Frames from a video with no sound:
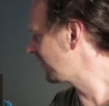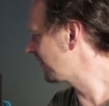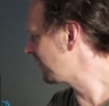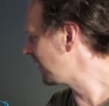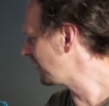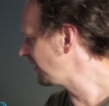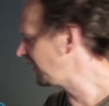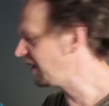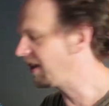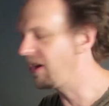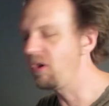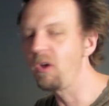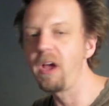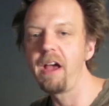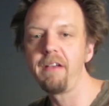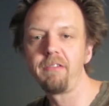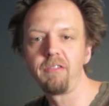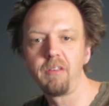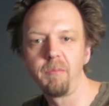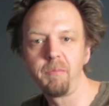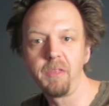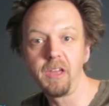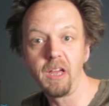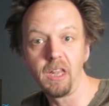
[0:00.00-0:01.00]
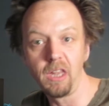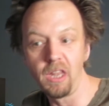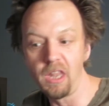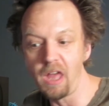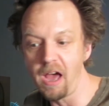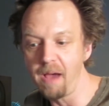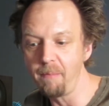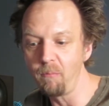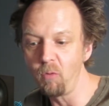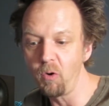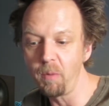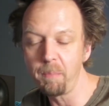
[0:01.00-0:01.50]
suddenly you have something a
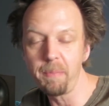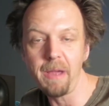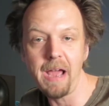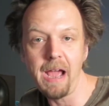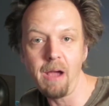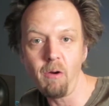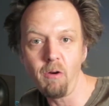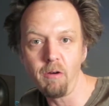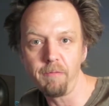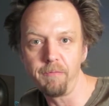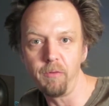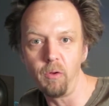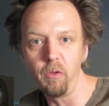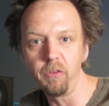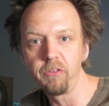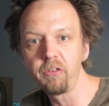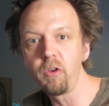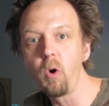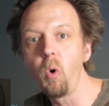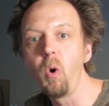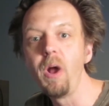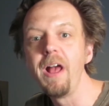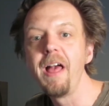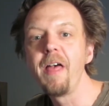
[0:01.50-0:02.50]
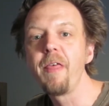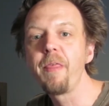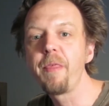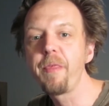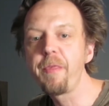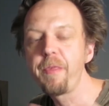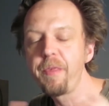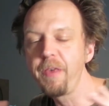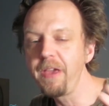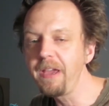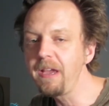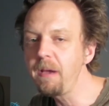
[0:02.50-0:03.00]
lot more powerful. So
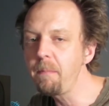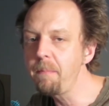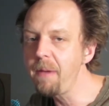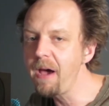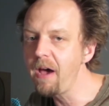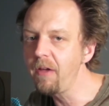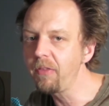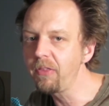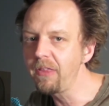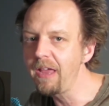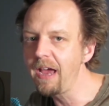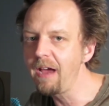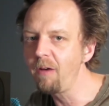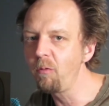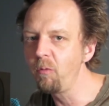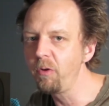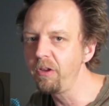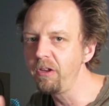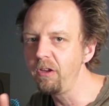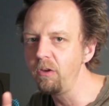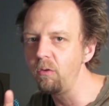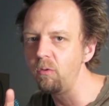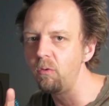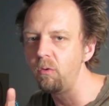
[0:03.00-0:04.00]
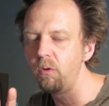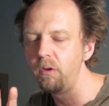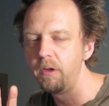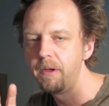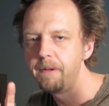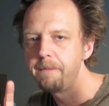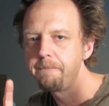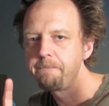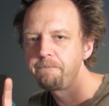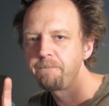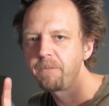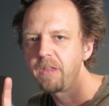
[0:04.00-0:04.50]
think about that when you
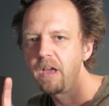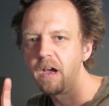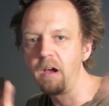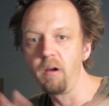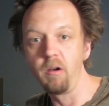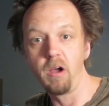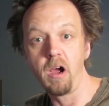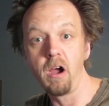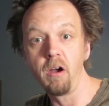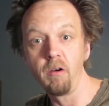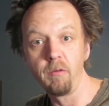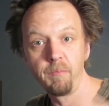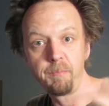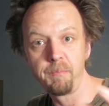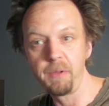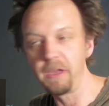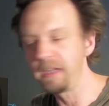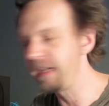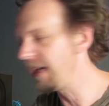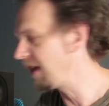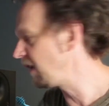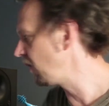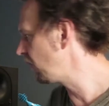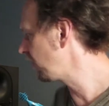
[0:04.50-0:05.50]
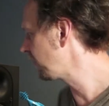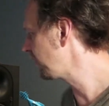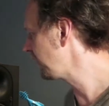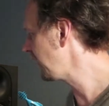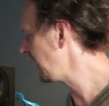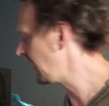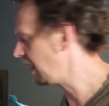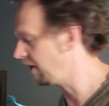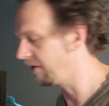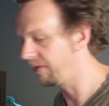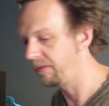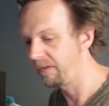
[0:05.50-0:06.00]
are picking your
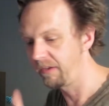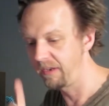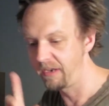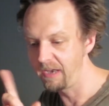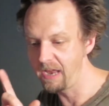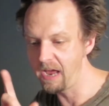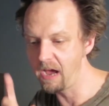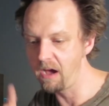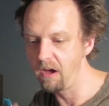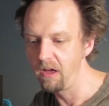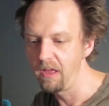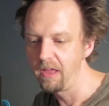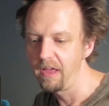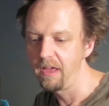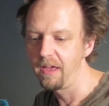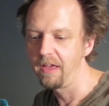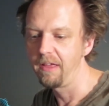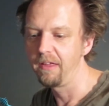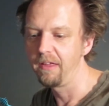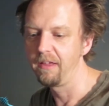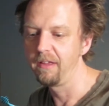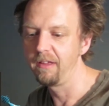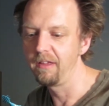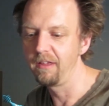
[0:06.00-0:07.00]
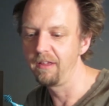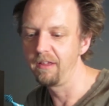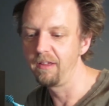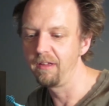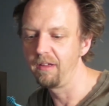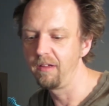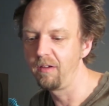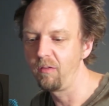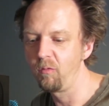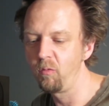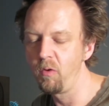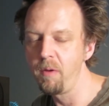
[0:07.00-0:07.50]
sounds. Now,
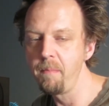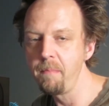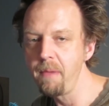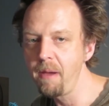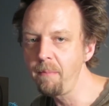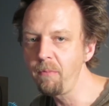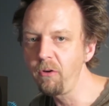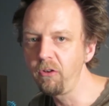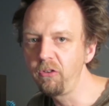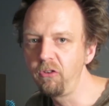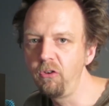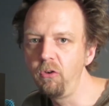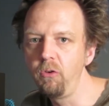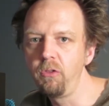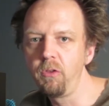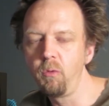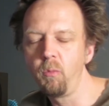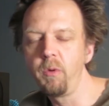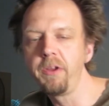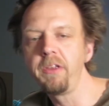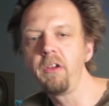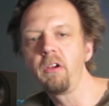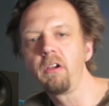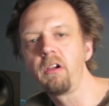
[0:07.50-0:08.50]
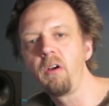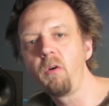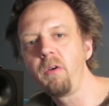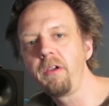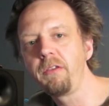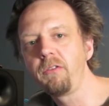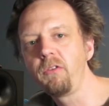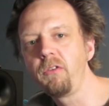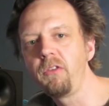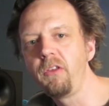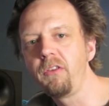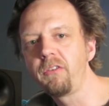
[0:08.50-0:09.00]
remember too that when you're going
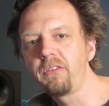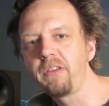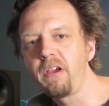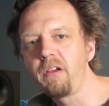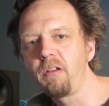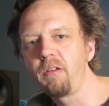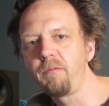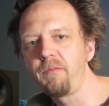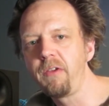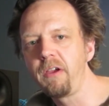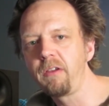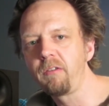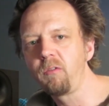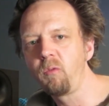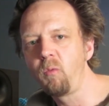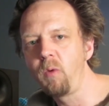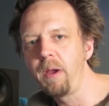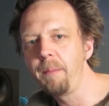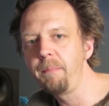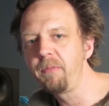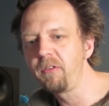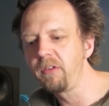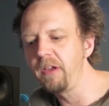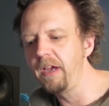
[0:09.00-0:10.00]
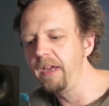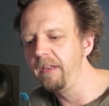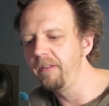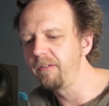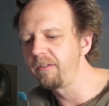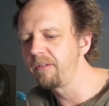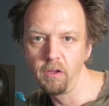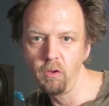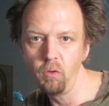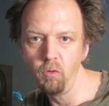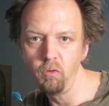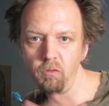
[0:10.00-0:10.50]
through these sound effects
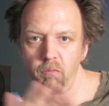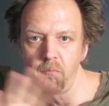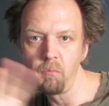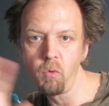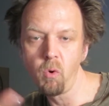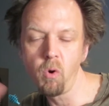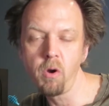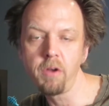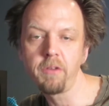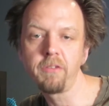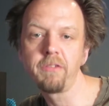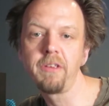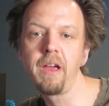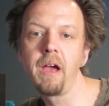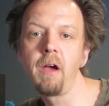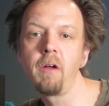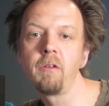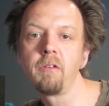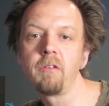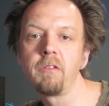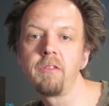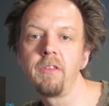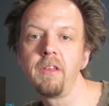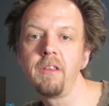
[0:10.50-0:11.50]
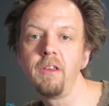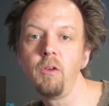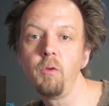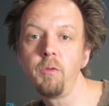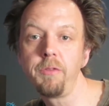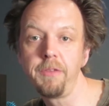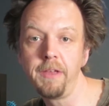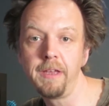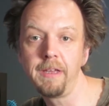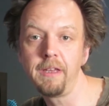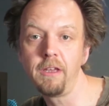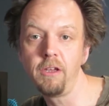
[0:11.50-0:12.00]
websites, you use more sounds than you
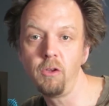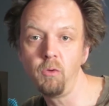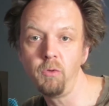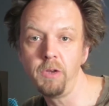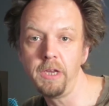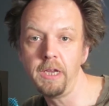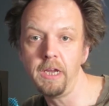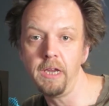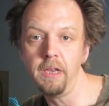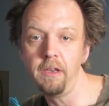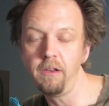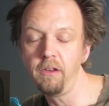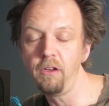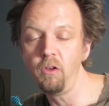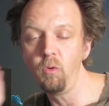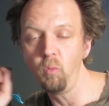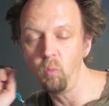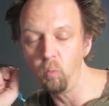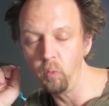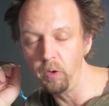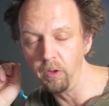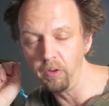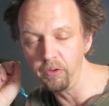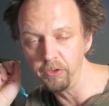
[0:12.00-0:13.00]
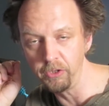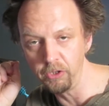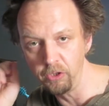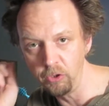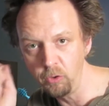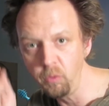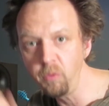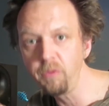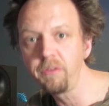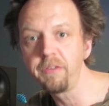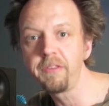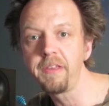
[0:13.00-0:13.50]
think you need. You will
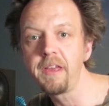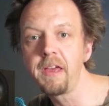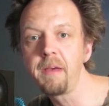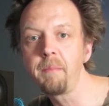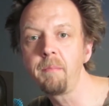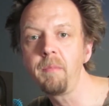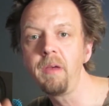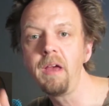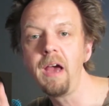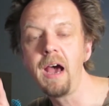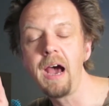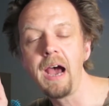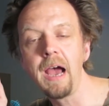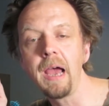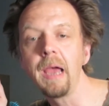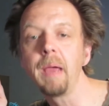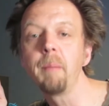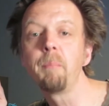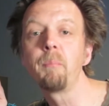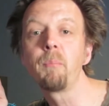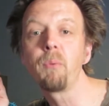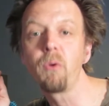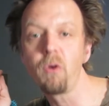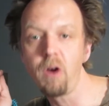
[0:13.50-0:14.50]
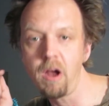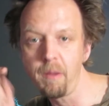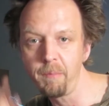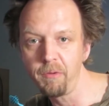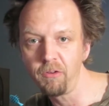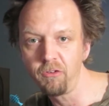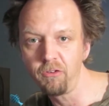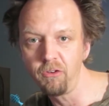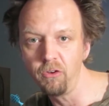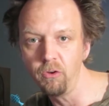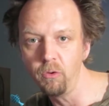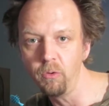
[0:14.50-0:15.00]
use them, I
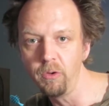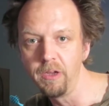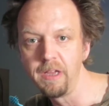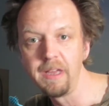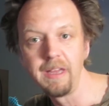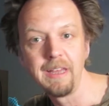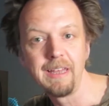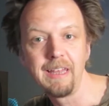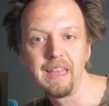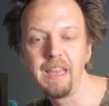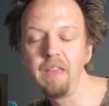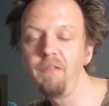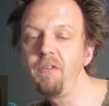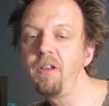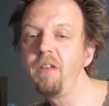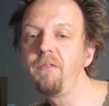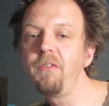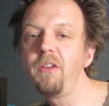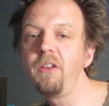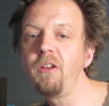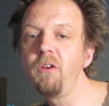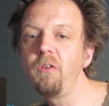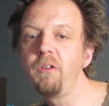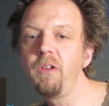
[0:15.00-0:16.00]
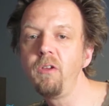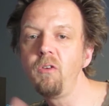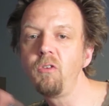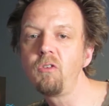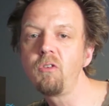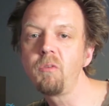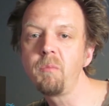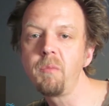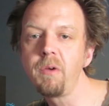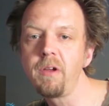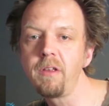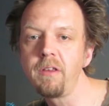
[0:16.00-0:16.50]
promise you. Even if you don't use
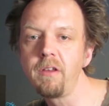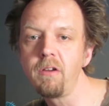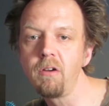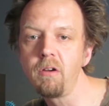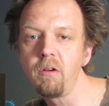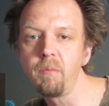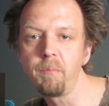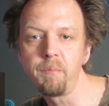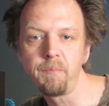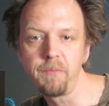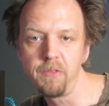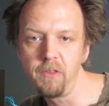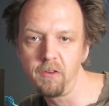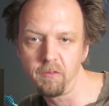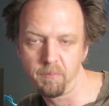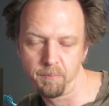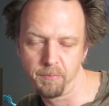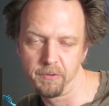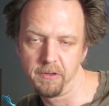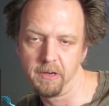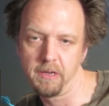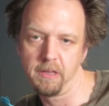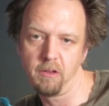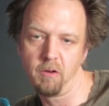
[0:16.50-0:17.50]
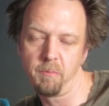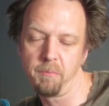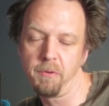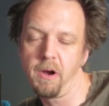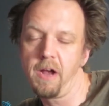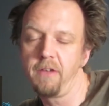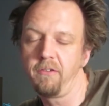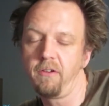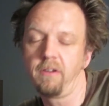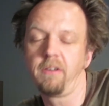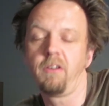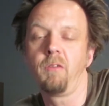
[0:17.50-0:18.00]
them on this particular
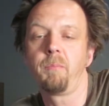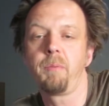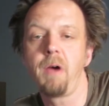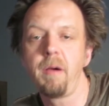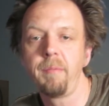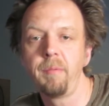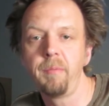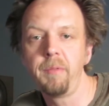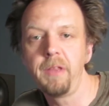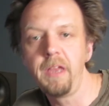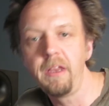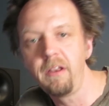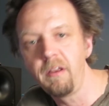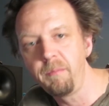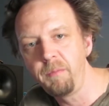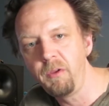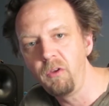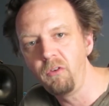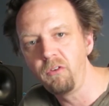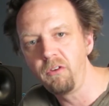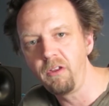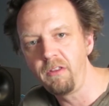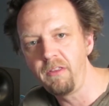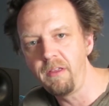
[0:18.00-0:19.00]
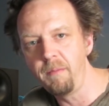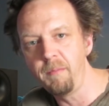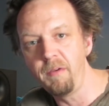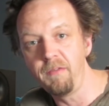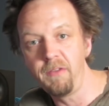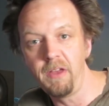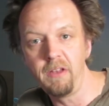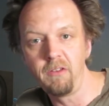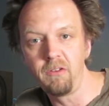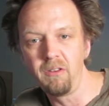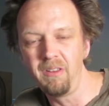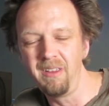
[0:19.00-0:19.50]
project, you'll probably end up using them
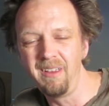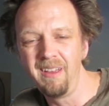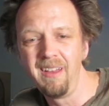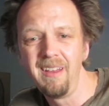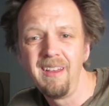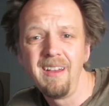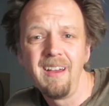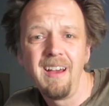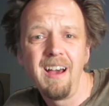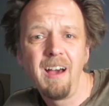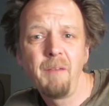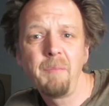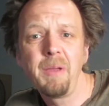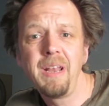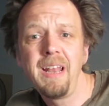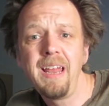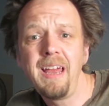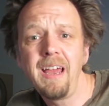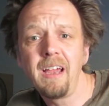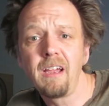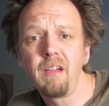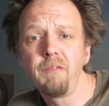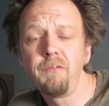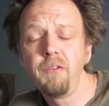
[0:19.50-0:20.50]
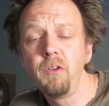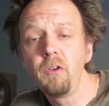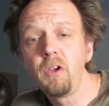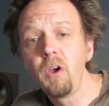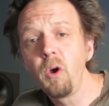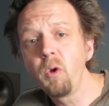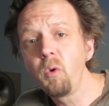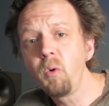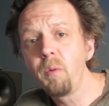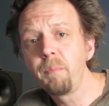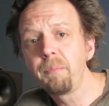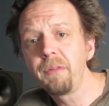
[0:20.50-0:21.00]
eventually. I mean, heck, if you
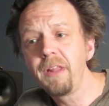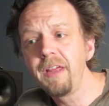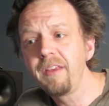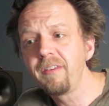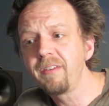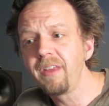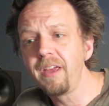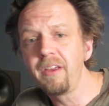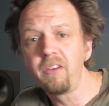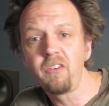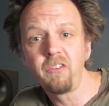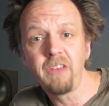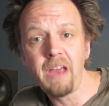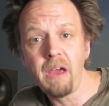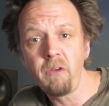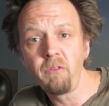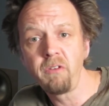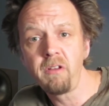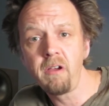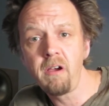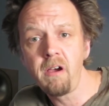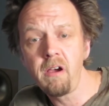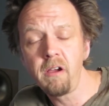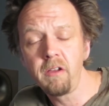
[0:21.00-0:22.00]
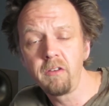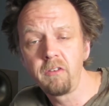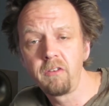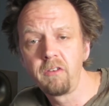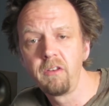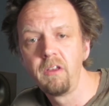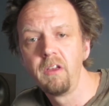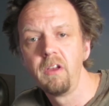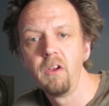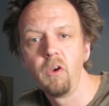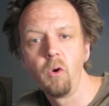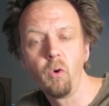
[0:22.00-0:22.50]
go to a place like Sound Dogs
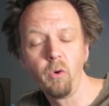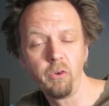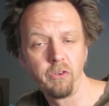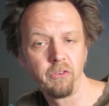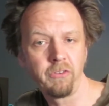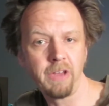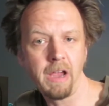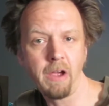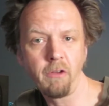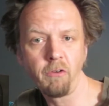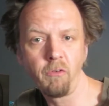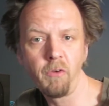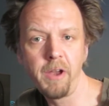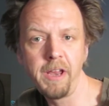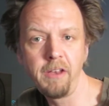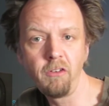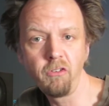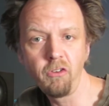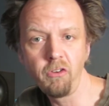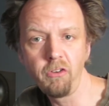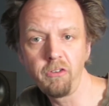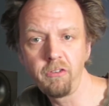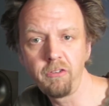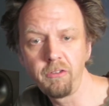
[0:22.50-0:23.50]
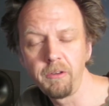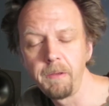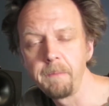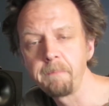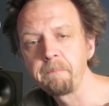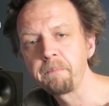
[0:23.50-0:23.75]
or Sound Rangers,